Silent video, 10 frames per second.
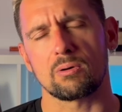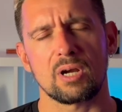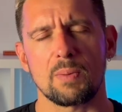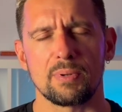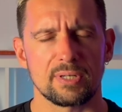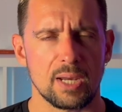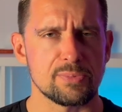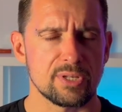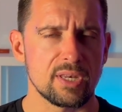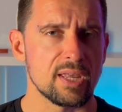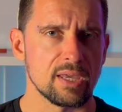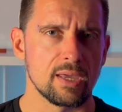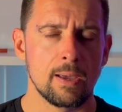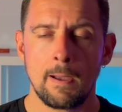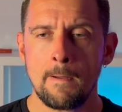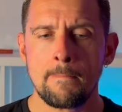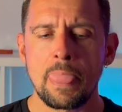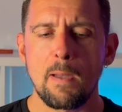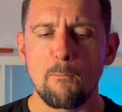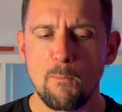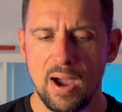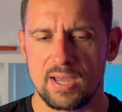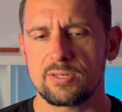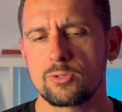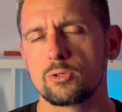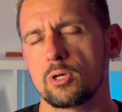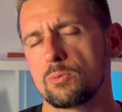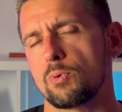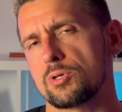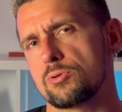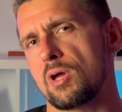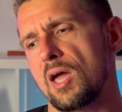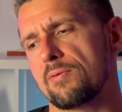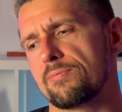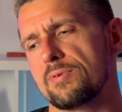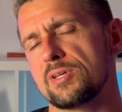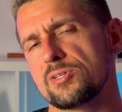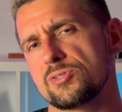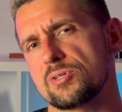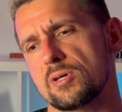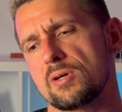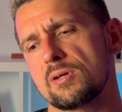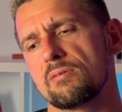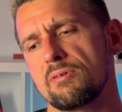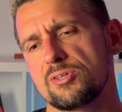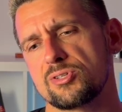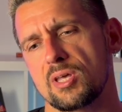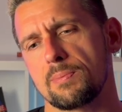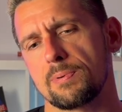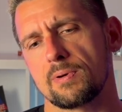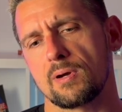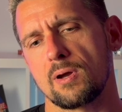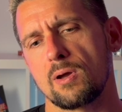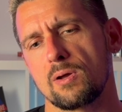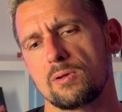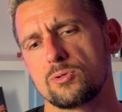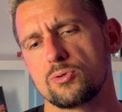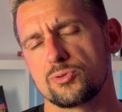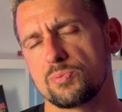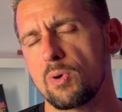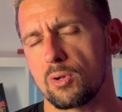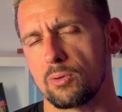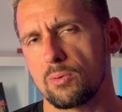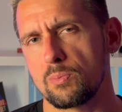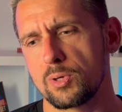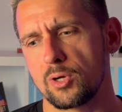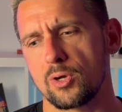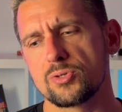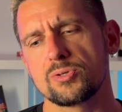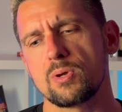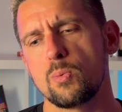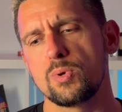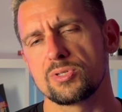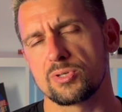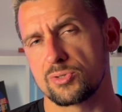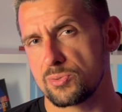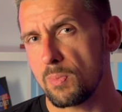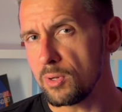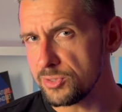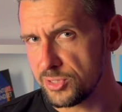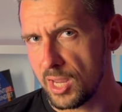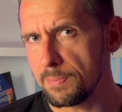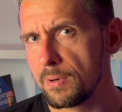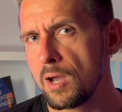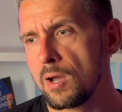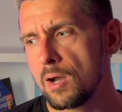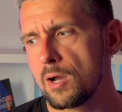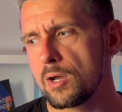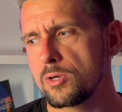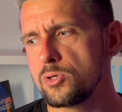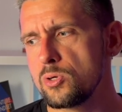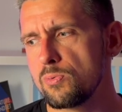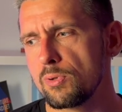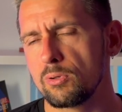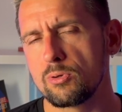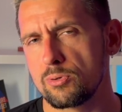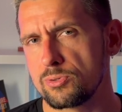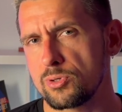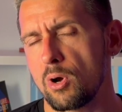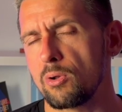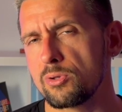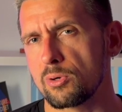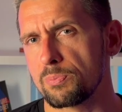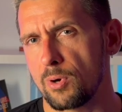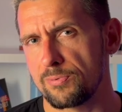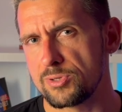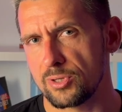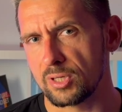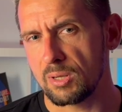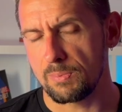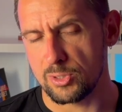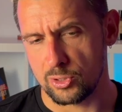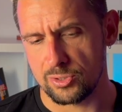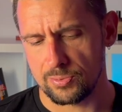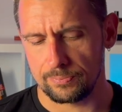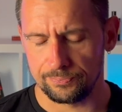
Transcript: couple times in a day. But you don't want to have this grid step too small, because with a small step you will lose all your profits and commissions.